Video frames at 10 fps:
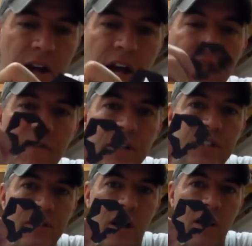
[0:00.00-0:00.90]
every
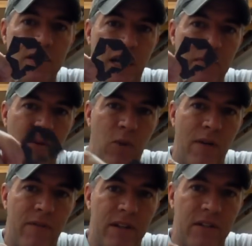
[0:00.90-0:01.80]
star is going to be
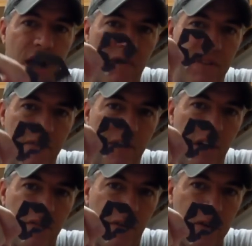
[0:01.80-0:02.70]
referenced off the
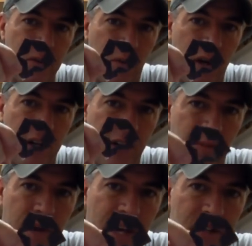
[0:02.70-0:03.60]
very first one
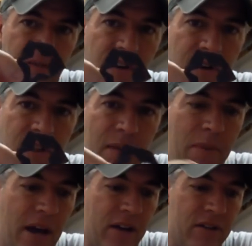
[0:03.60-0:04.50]
you make to follow
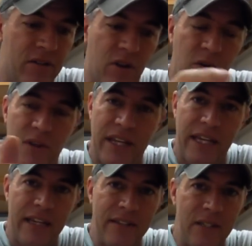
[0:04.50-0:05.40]
that pattern. So the
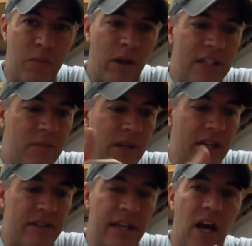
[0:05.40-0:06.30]
easiest placement
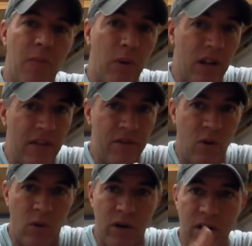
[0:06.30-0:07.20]
is the upper left
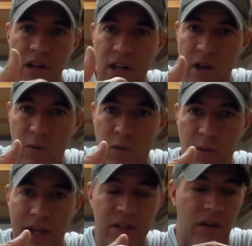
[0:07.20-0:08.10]
corner. We'll
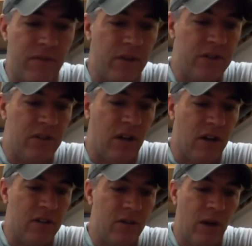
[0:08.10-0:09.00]
place our first
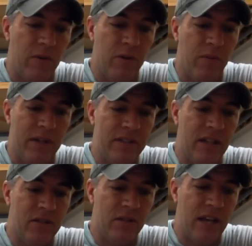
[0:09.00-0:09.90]
star. So I would put my
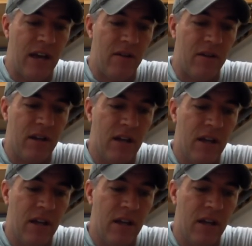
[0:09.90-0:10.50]
stencil down,